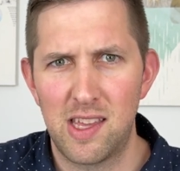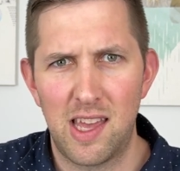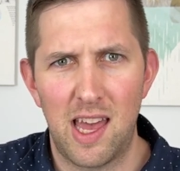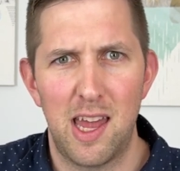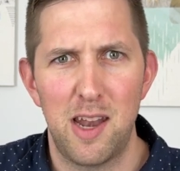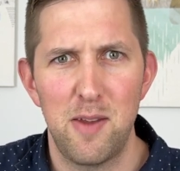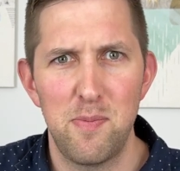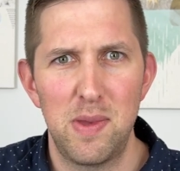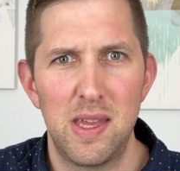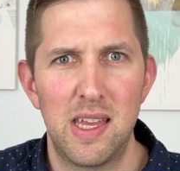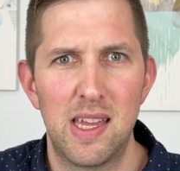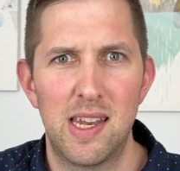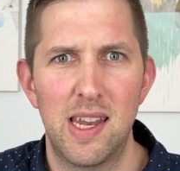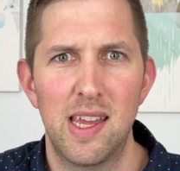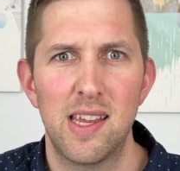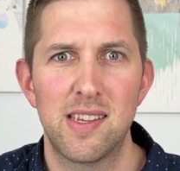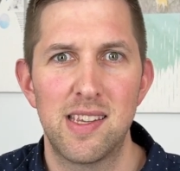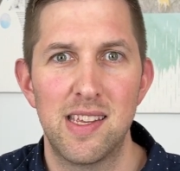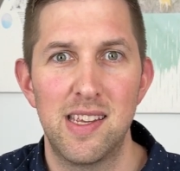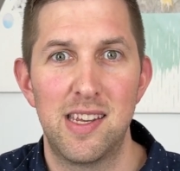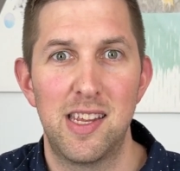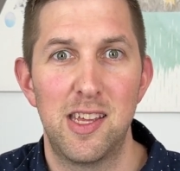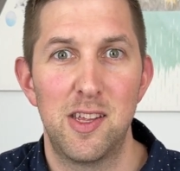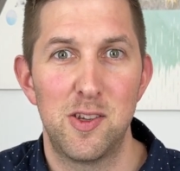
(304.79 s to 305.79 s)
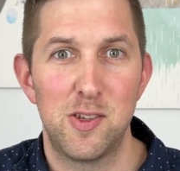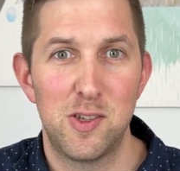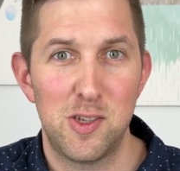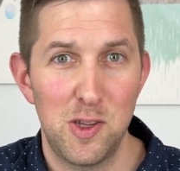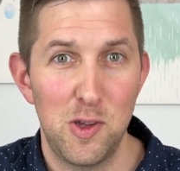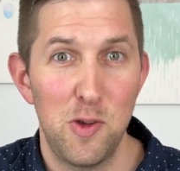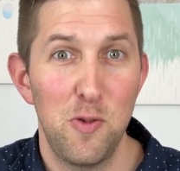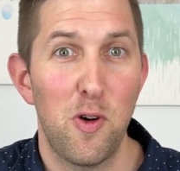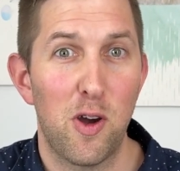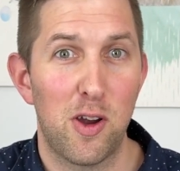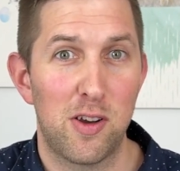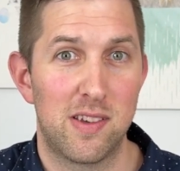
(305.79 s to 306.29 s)
kind of be connected
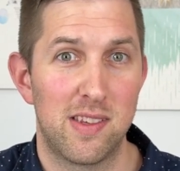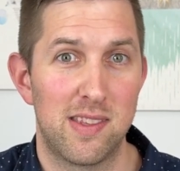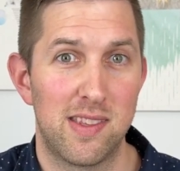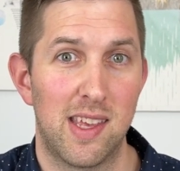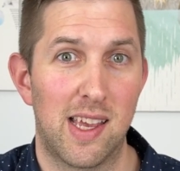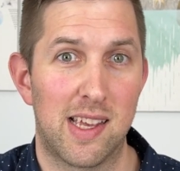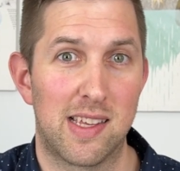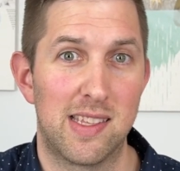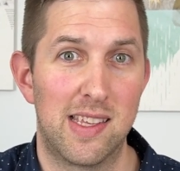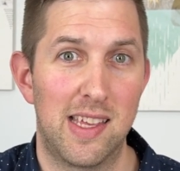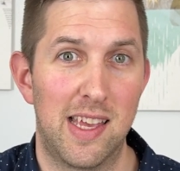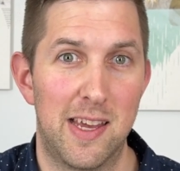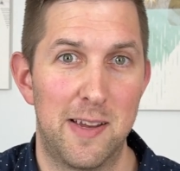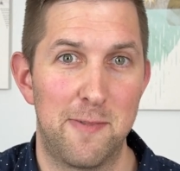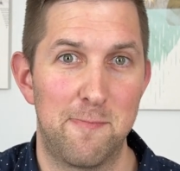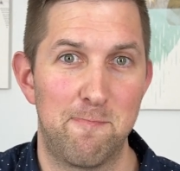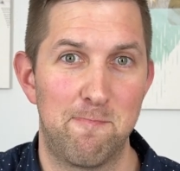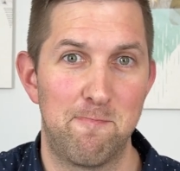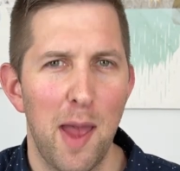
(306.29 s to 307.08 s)
to our dyslexia.